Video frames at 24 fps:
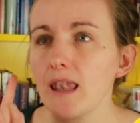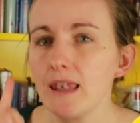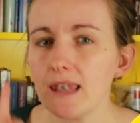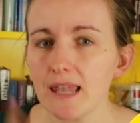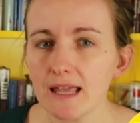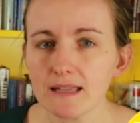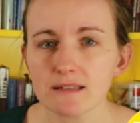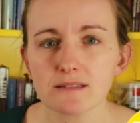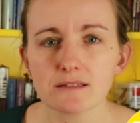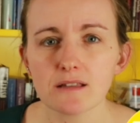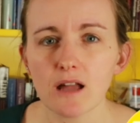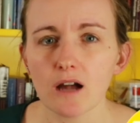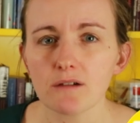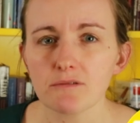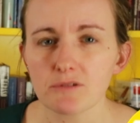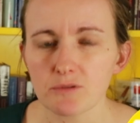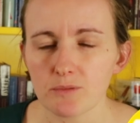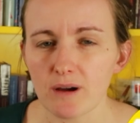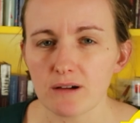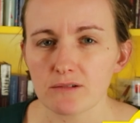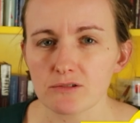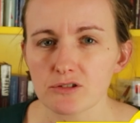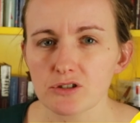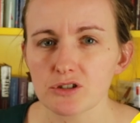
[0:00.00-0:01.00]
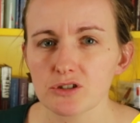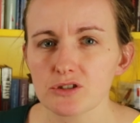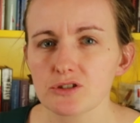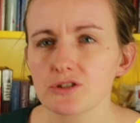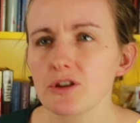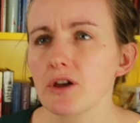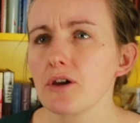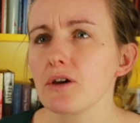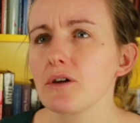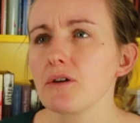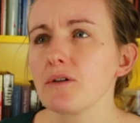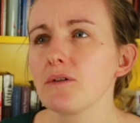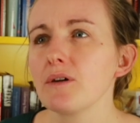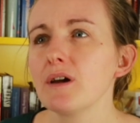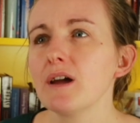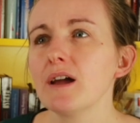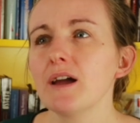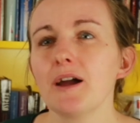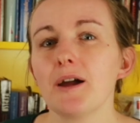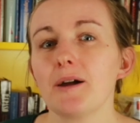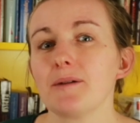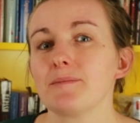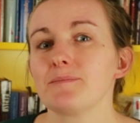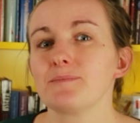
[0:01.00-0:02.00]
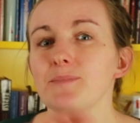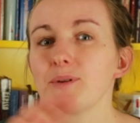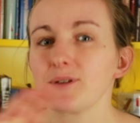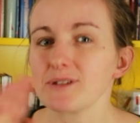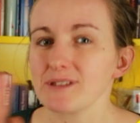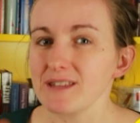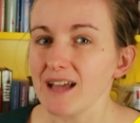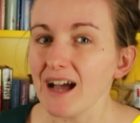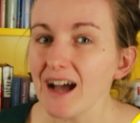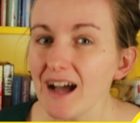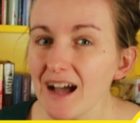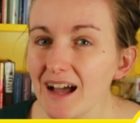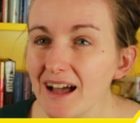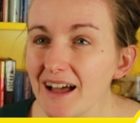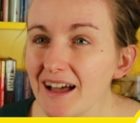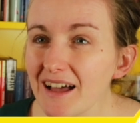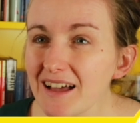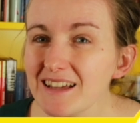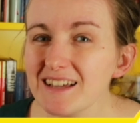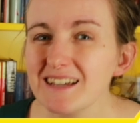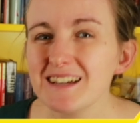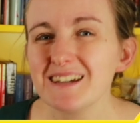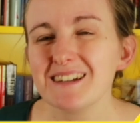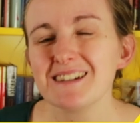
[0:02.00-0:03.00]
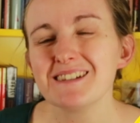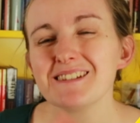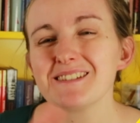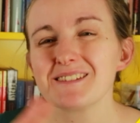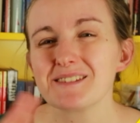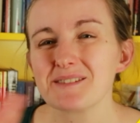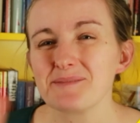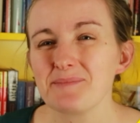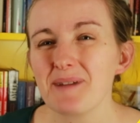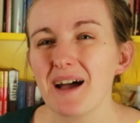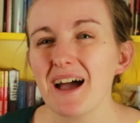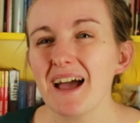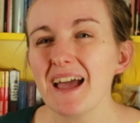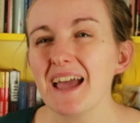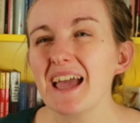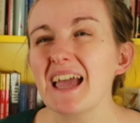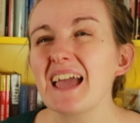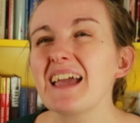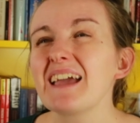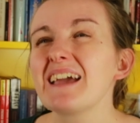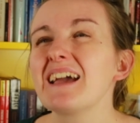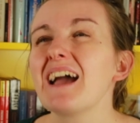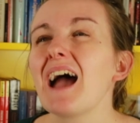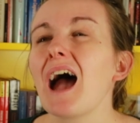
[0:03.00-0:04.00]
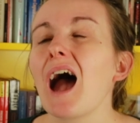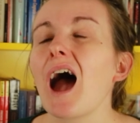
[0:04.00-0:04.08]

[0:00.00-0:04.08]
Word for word: Let's start with Welsh. So Borada, Smai,